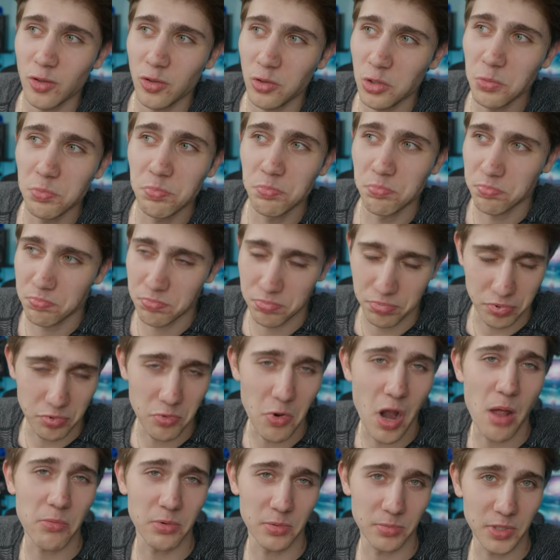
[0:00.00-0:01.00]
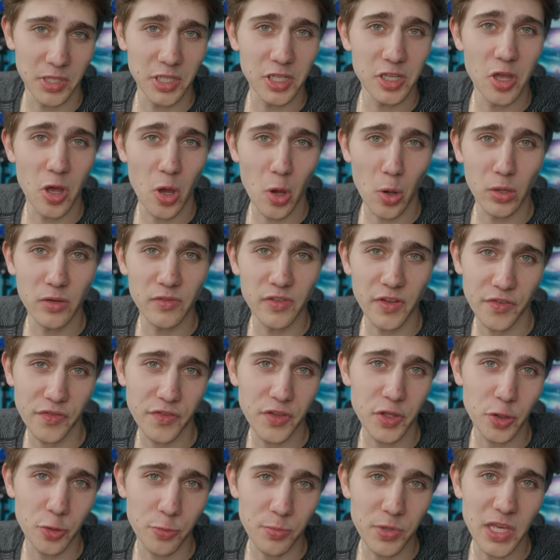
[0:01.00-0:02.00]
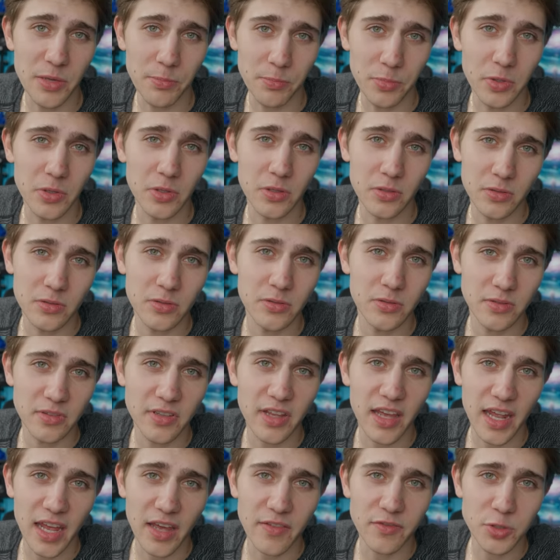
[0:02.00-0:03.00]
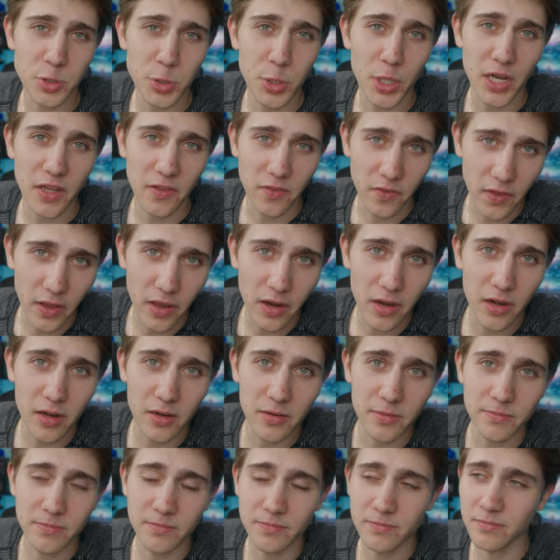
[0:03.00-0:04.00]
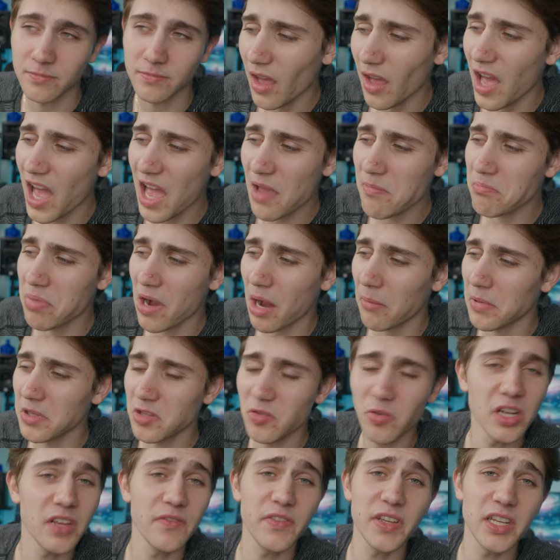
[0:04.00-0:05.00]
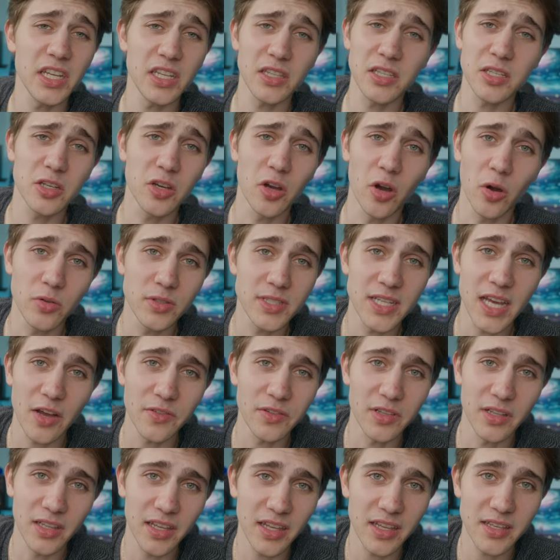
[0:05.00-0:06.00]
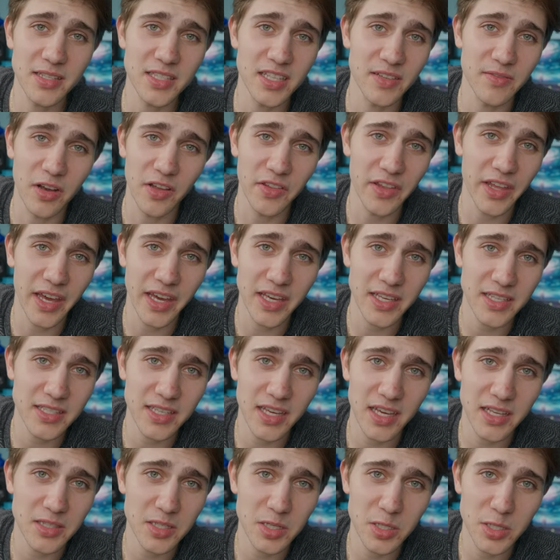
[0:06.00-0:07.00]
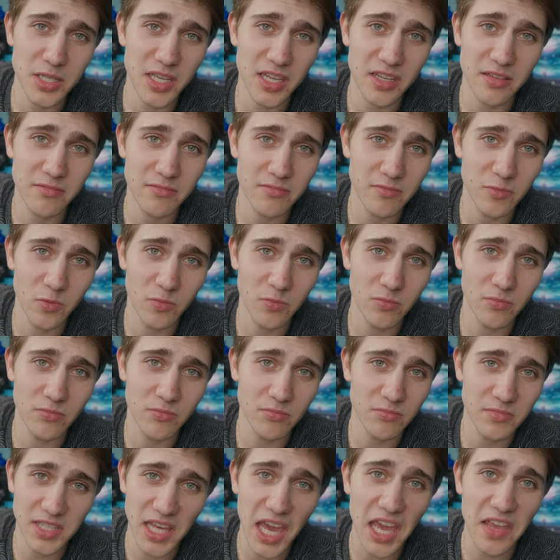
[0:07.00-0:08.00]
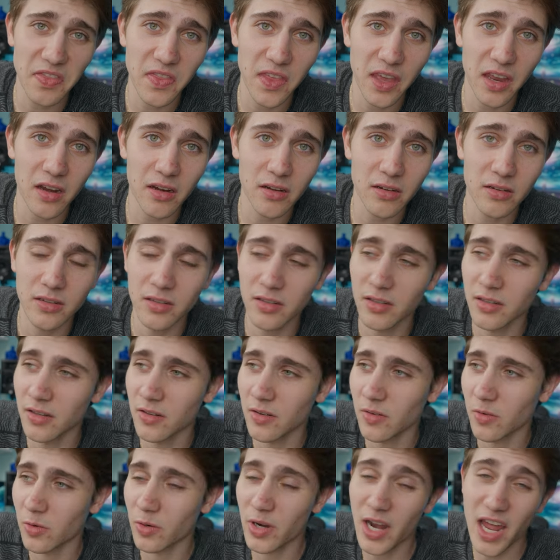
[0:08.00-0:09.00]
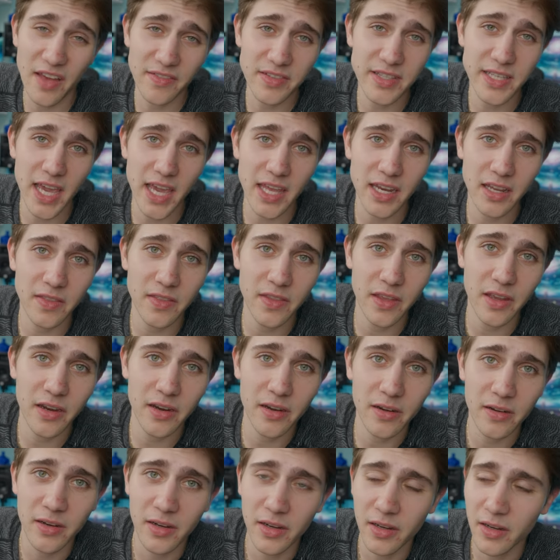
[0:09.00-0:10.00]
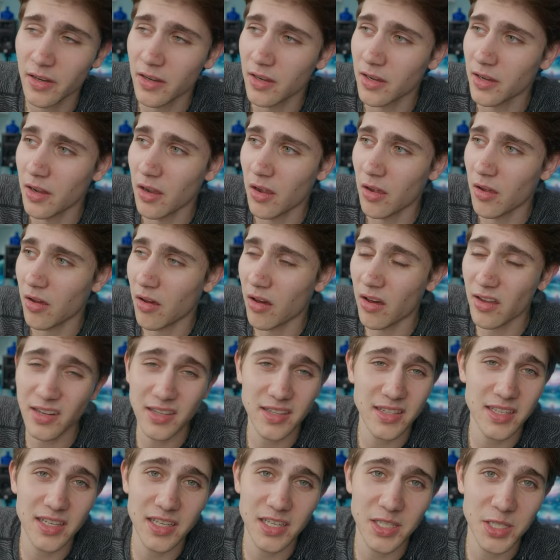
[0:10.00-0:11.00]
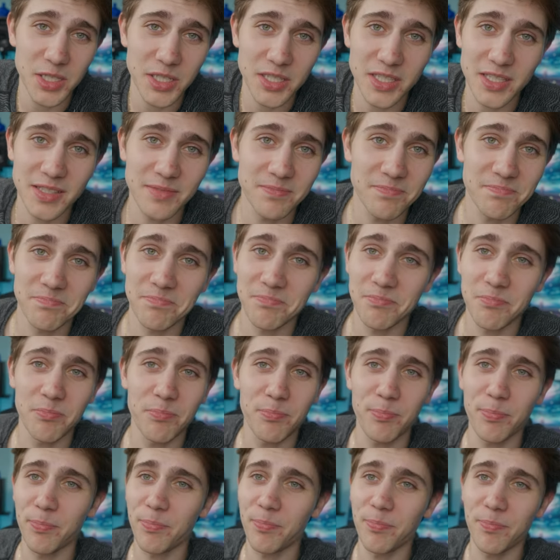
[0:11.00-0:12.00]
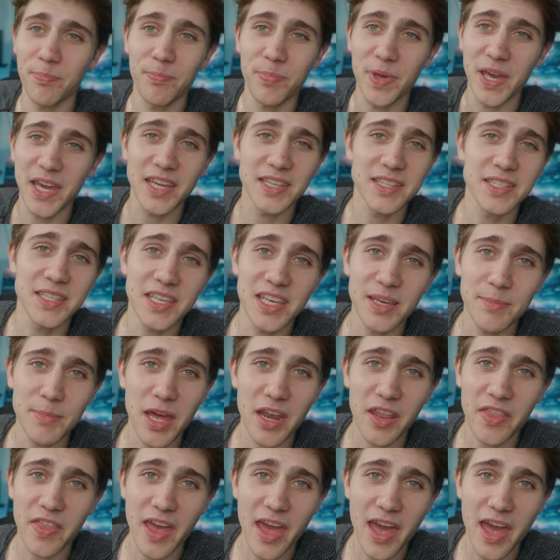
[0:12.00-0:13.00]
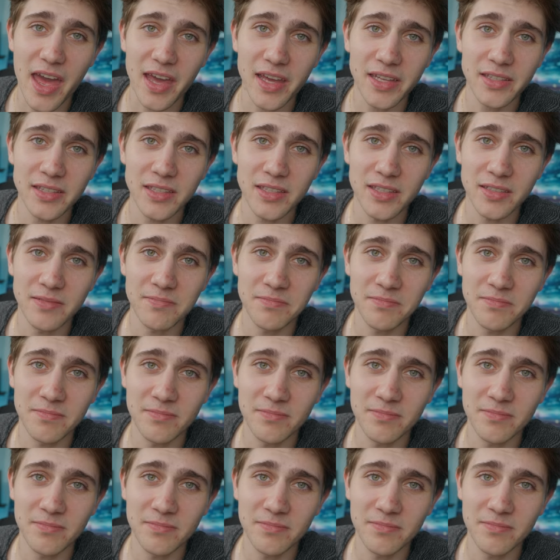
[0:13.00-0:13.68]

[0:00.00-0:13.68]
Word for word: You probably know of a few people that have trained there. I probably don't even need to go down the list of all the ice dancers that skate there or have skated there. Honestly, just pick a team out of the hat